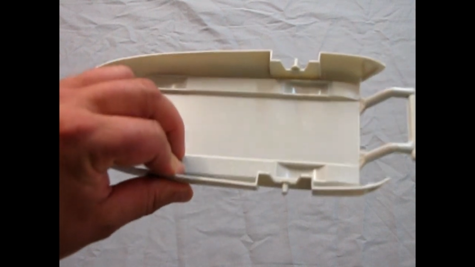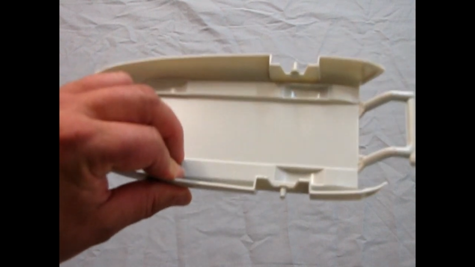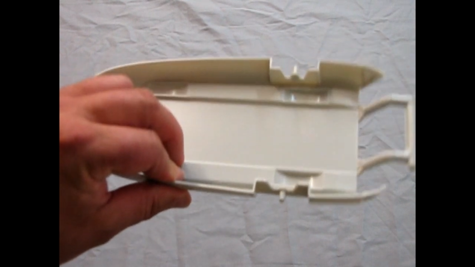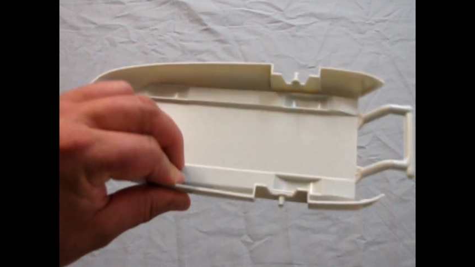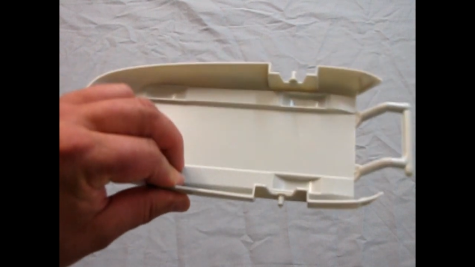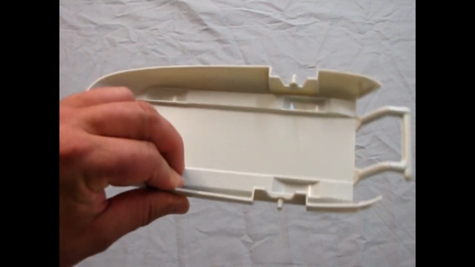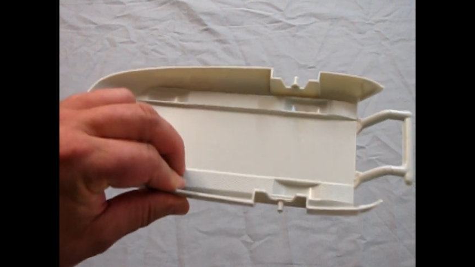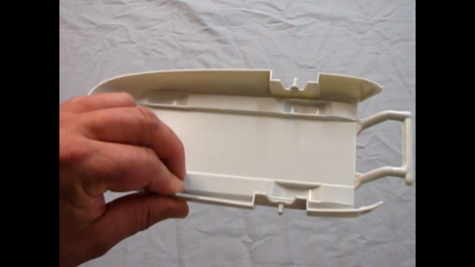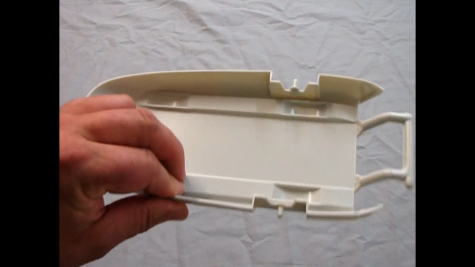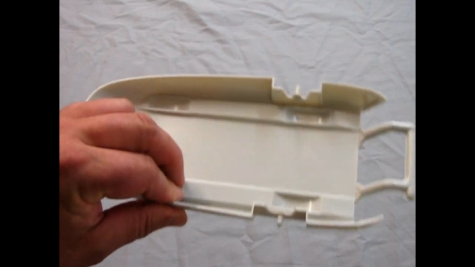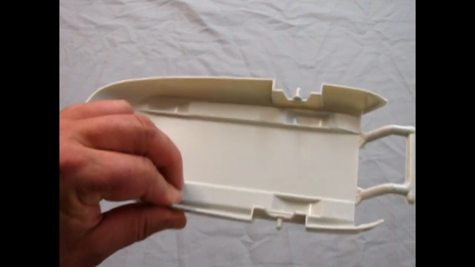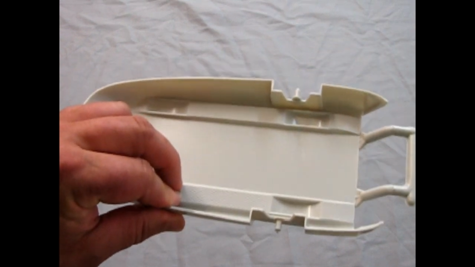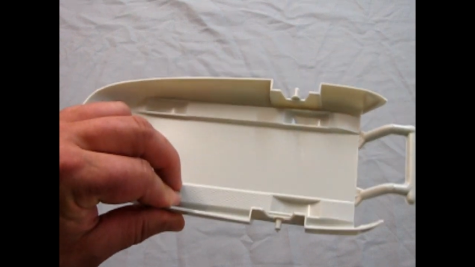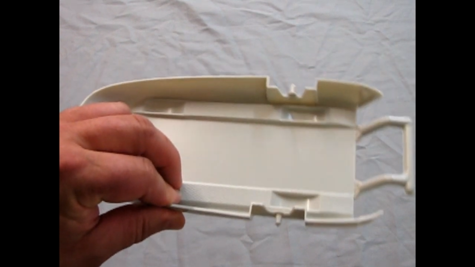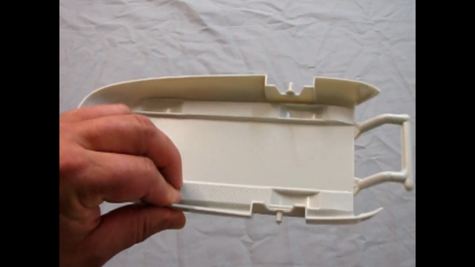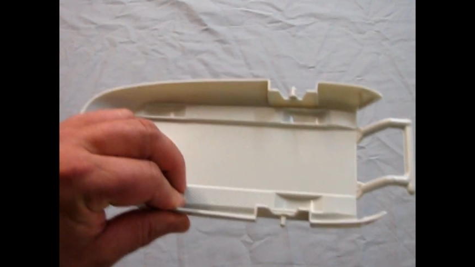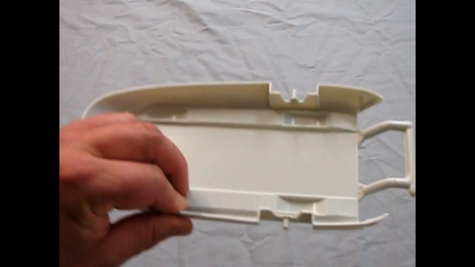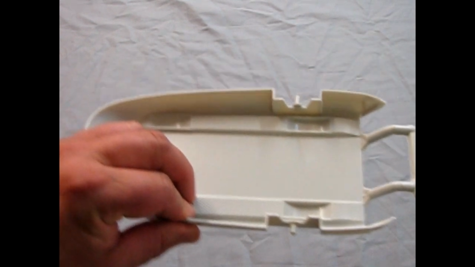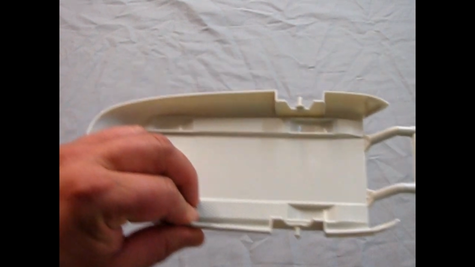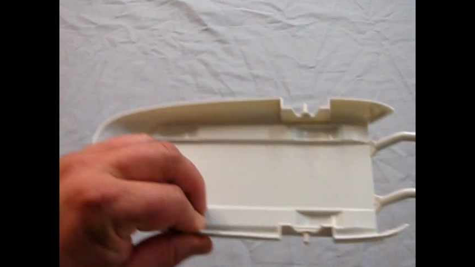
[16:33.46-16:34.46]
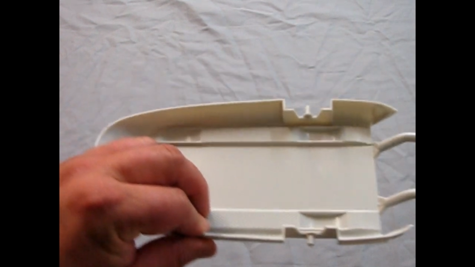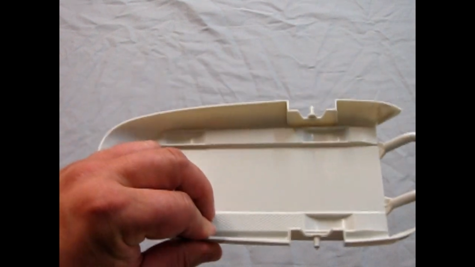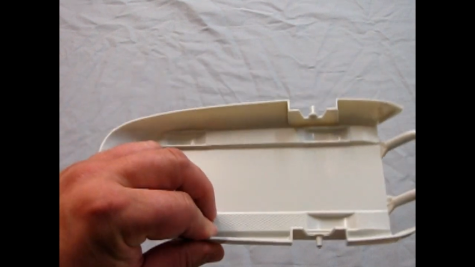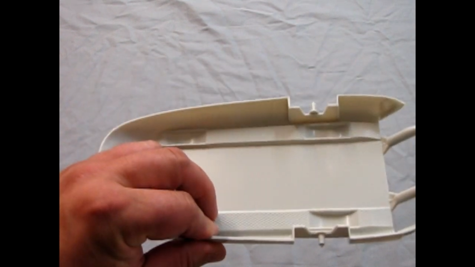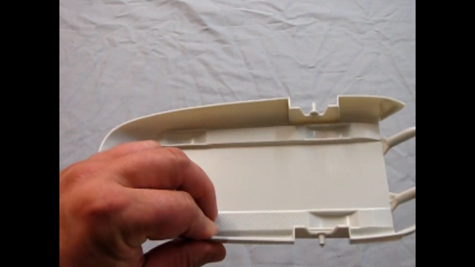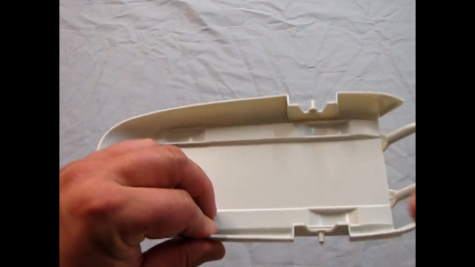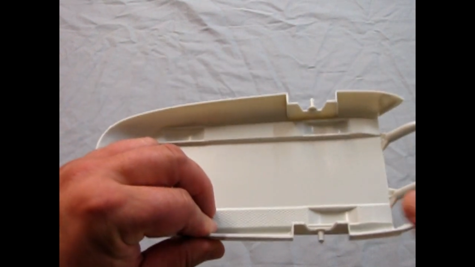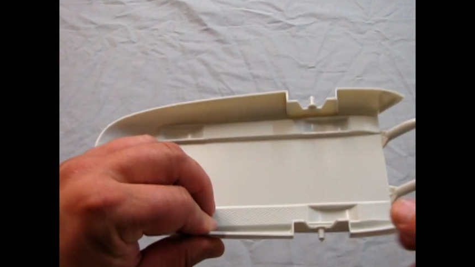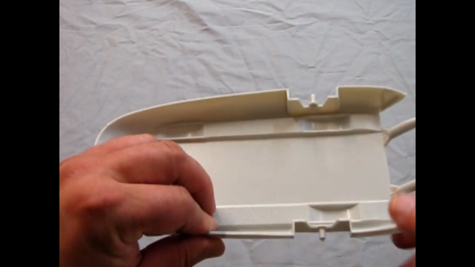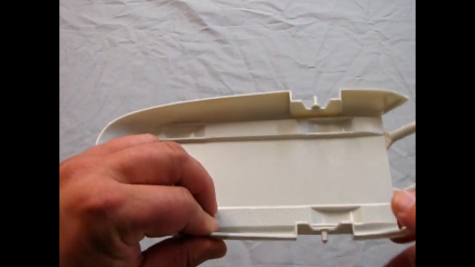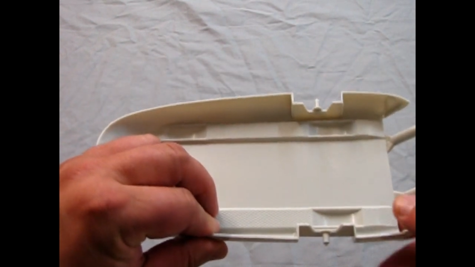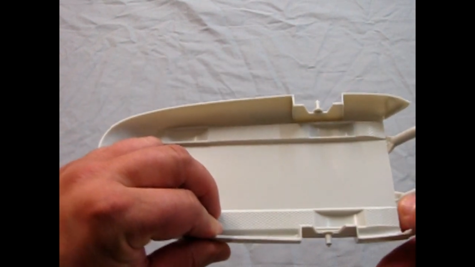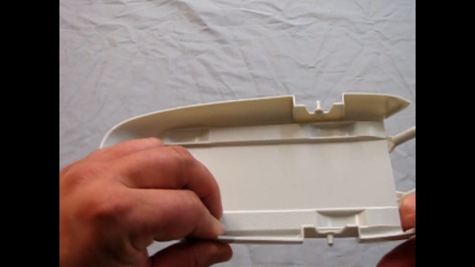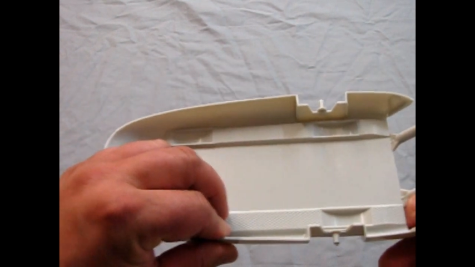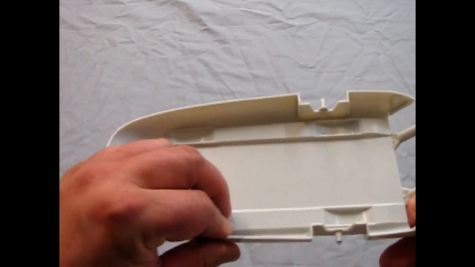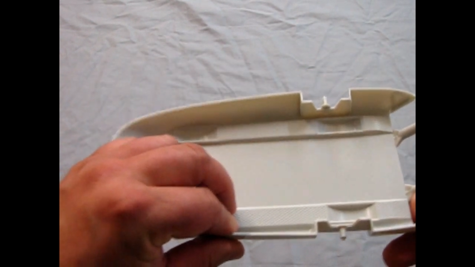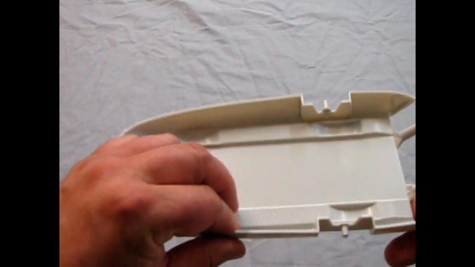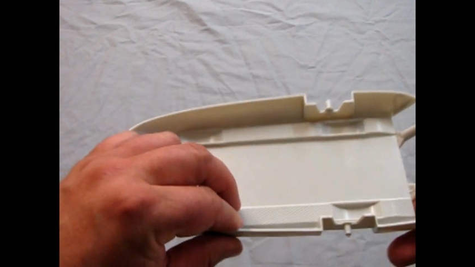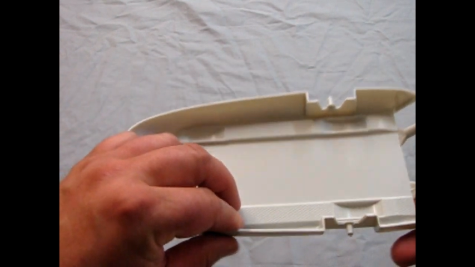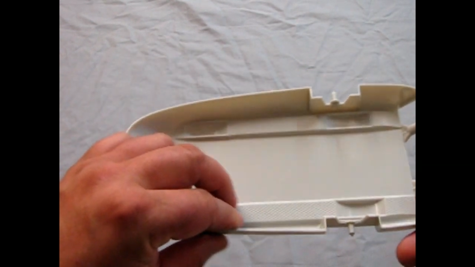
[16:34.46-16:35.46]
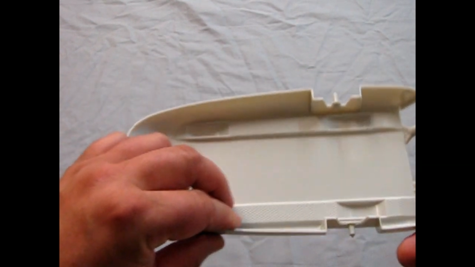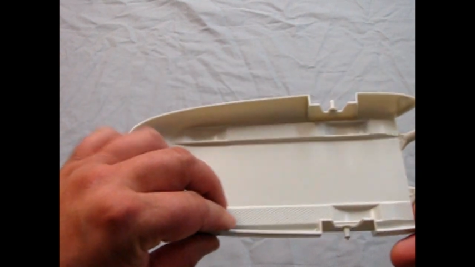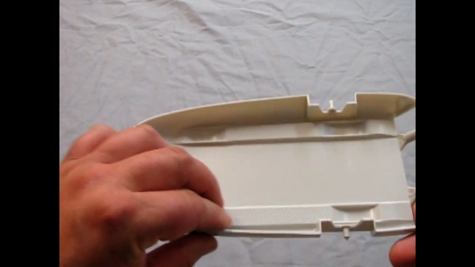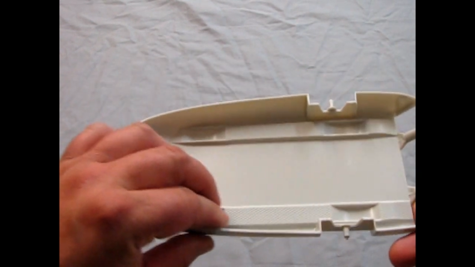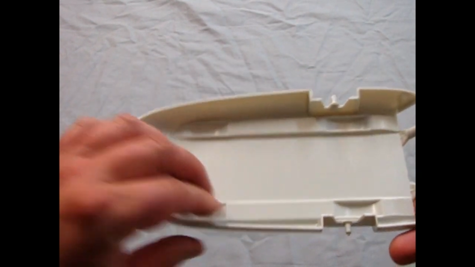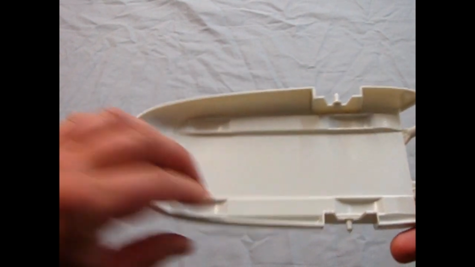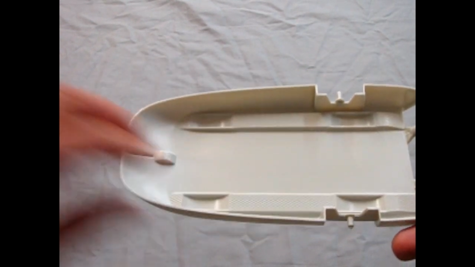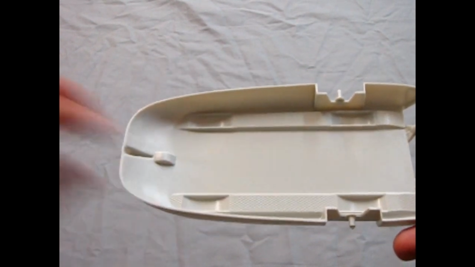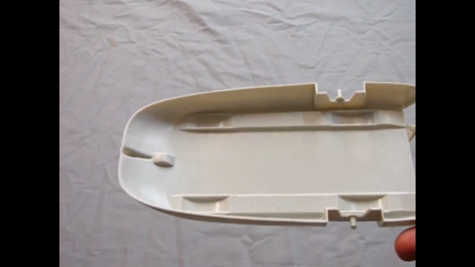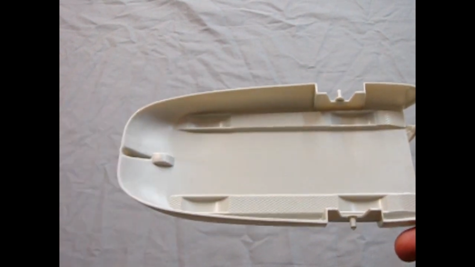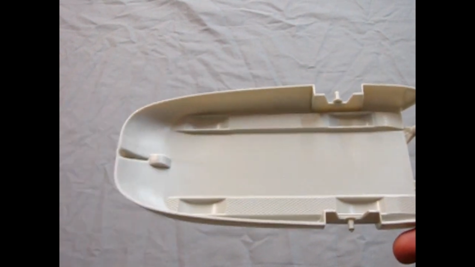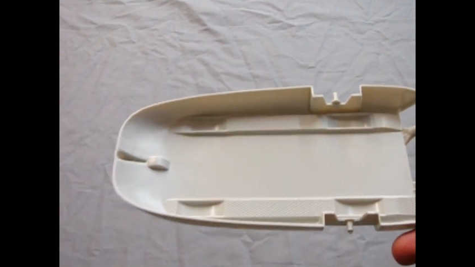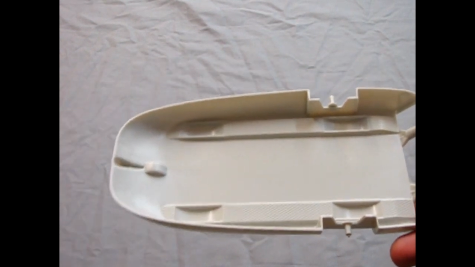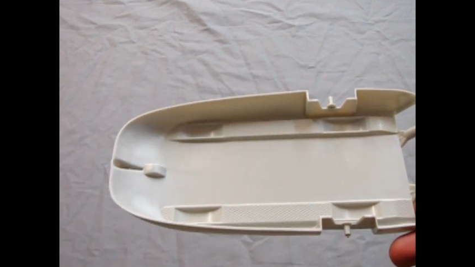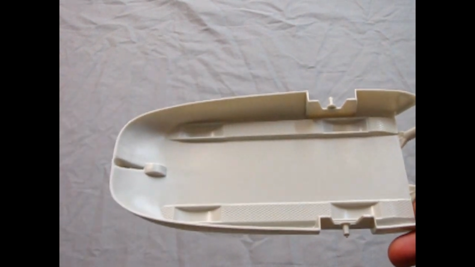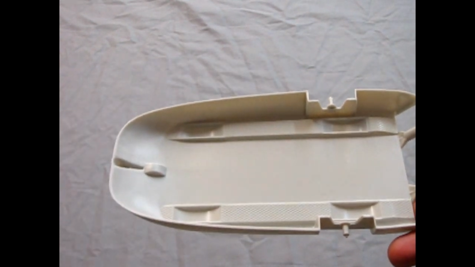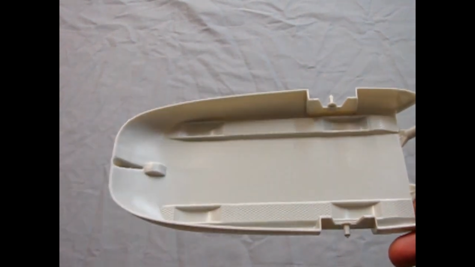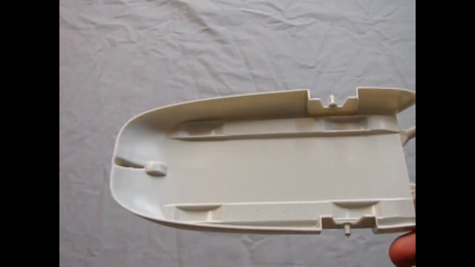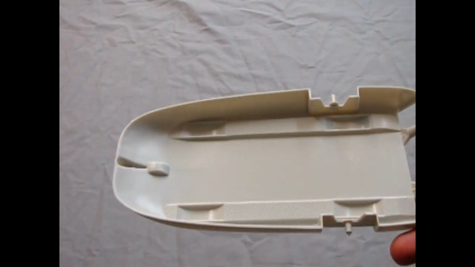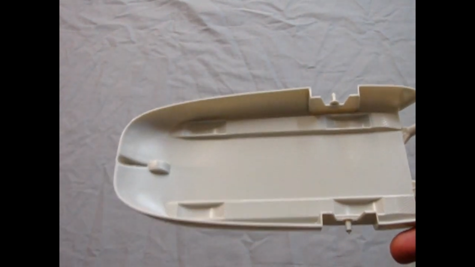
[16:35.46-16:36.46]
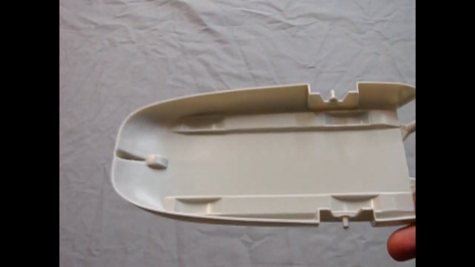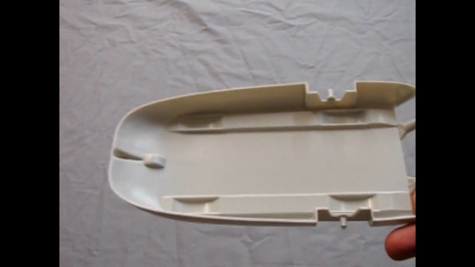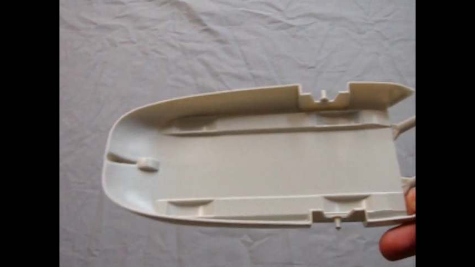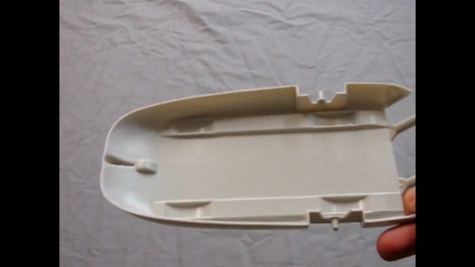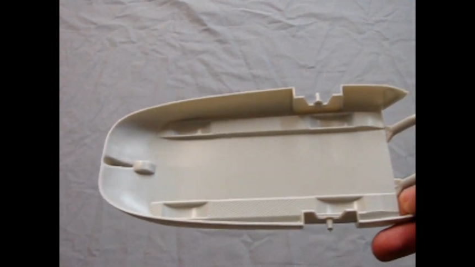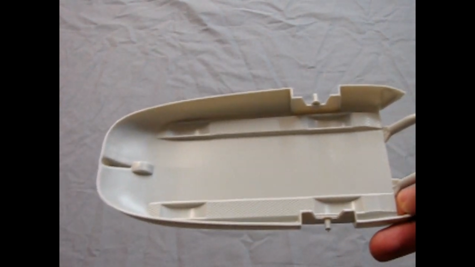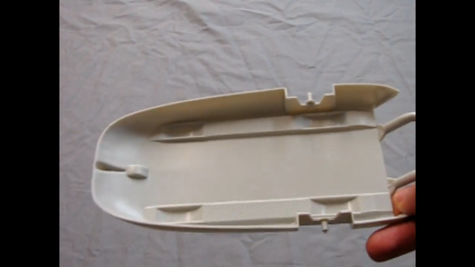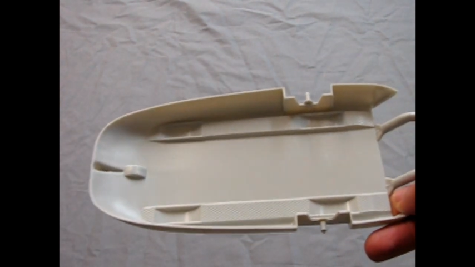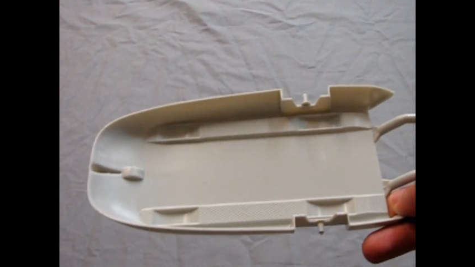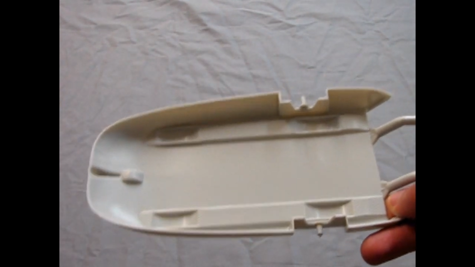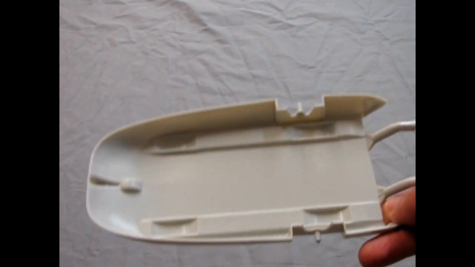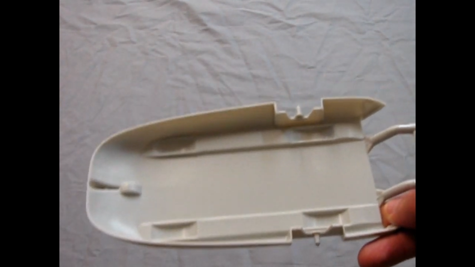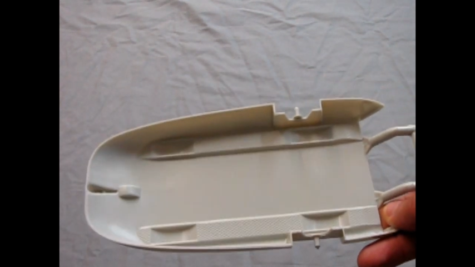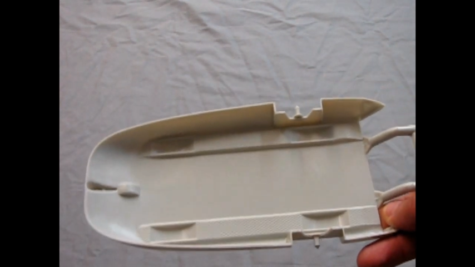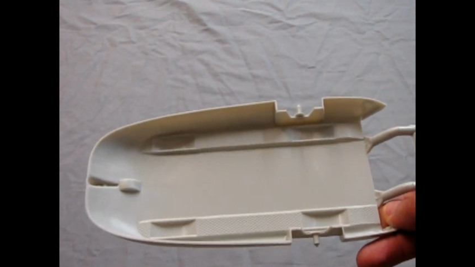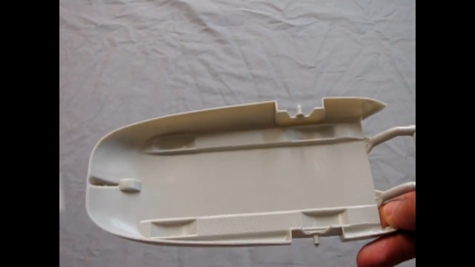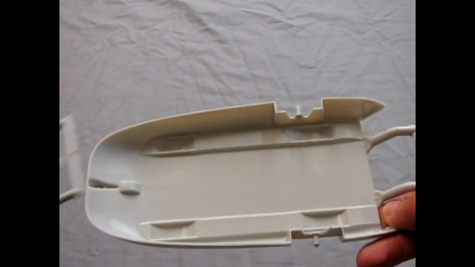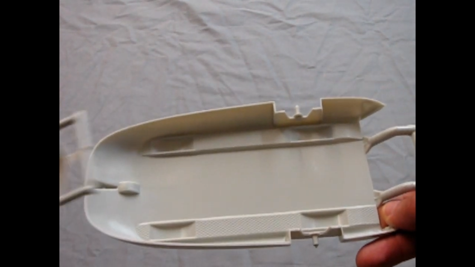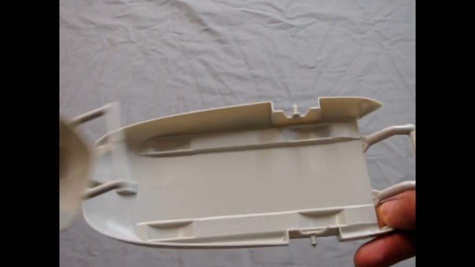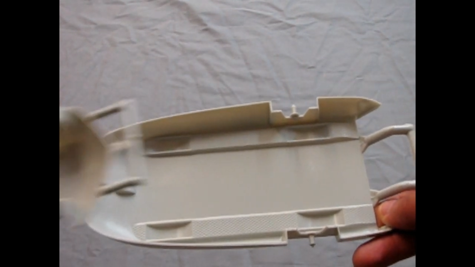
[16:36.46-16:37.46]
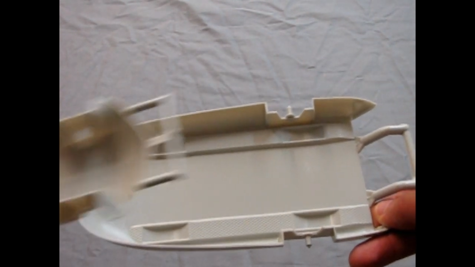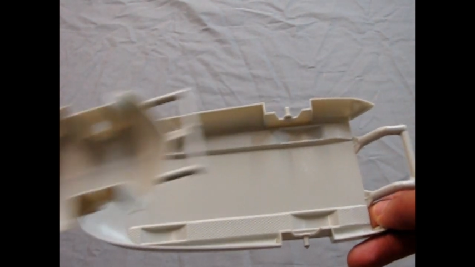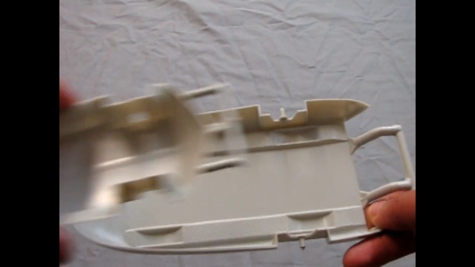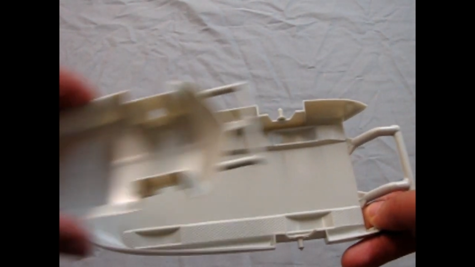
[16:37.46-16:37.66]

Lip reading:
No face is visible, so there are no lips to read.